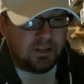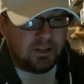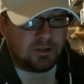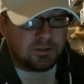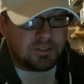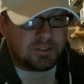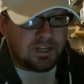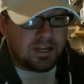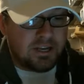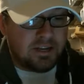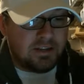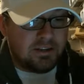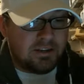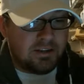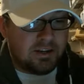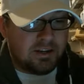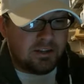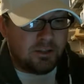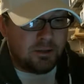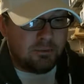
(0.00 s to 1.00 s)
said,
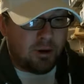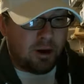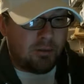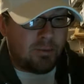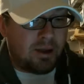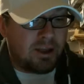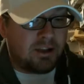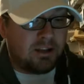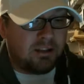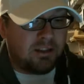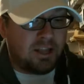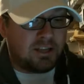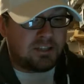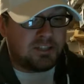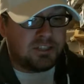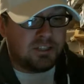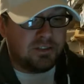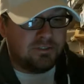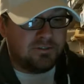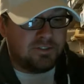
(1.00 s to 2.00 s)
you bought my
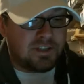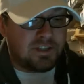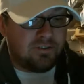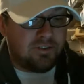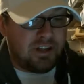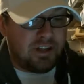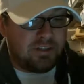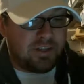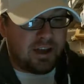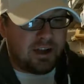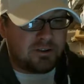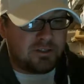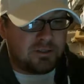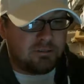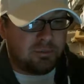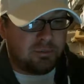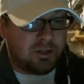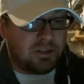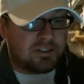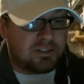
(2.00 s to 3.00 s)
collection of
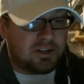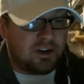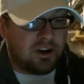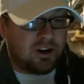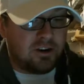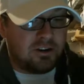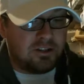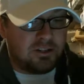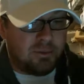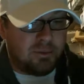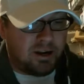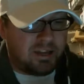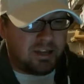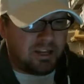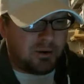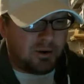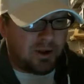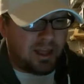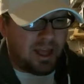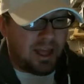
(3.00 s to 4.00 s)
70,000 plus cards about a
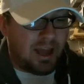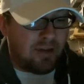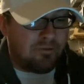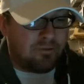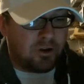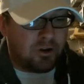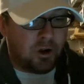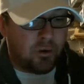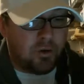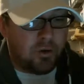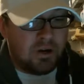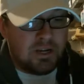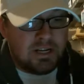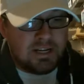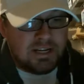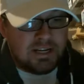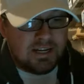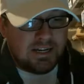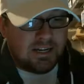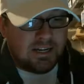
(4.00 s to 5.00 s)
year and a half ago.
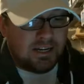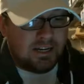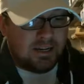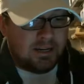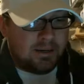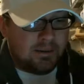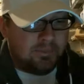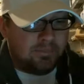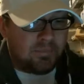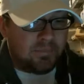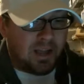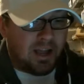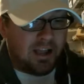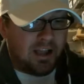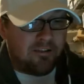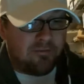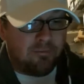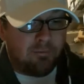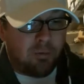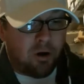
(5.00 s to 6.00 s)

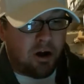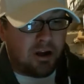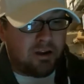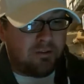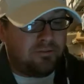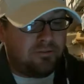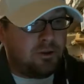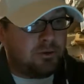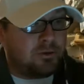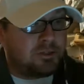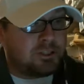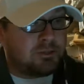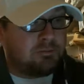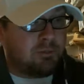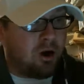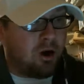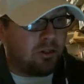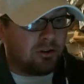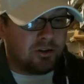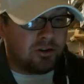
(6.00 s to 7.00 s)
I bought a few
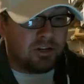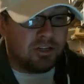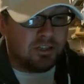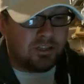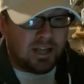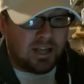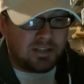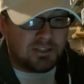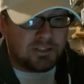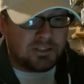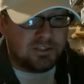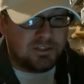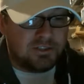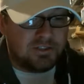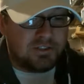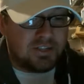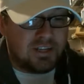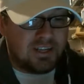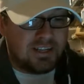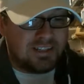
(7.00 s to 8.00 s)
smaller
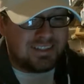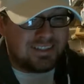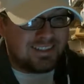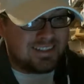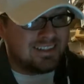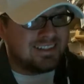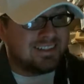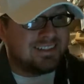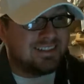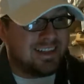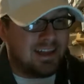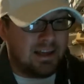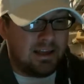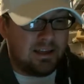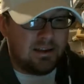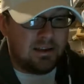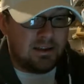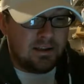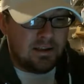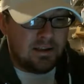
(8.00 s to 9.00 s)
collections since
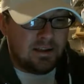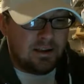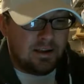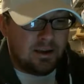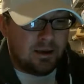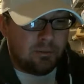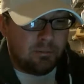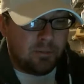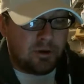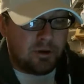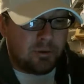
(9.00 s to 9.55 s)
then, but